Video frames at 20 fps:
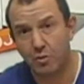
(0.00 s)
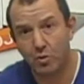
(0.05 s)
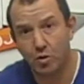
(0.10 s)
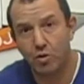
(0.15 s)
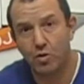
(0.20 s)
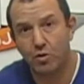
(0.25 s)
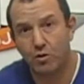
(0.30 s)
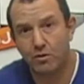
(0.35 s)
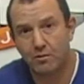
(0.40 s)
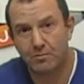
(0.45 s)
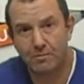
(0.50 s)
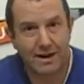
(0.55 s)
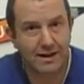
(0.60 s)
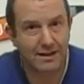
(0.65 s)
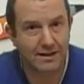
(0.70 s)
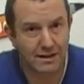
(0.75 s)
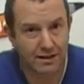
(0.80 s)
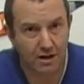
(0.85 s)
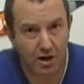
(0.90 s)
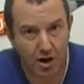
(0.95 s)
a wall or
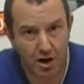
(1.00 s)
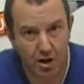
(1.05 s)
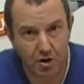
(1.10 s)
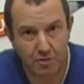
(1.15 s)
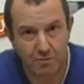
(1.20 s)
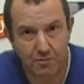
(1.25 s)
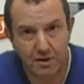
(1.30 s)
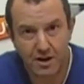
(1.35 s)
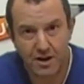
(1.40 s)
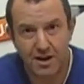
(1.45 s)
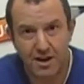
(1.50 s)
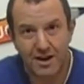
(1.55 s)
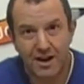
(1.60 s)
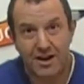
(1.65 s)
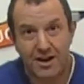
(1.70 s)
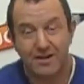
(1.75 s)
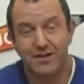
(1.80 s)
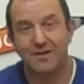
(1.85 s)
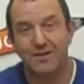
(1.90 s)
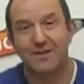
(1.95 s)
painting at home,
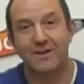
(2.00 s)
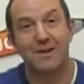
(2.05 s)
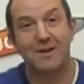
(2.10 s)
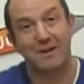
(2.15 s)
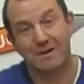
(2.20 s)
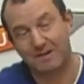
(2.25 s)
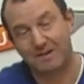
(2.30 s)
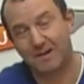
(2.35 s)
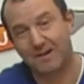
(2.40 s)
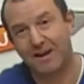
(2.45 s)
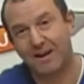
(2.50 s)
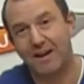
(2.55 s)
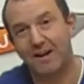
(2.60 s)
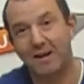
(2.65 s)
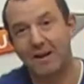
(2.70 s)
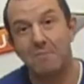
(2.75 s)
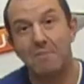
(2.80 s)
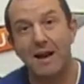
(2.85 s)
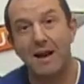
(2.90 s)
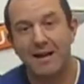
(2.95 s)
it's
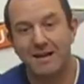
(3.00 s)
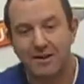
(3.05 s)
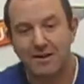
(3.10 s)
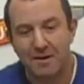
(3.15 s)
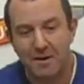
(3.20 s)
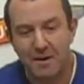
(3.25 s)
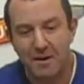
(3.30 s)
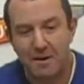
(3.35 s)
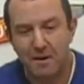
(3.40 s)
clearly a paint.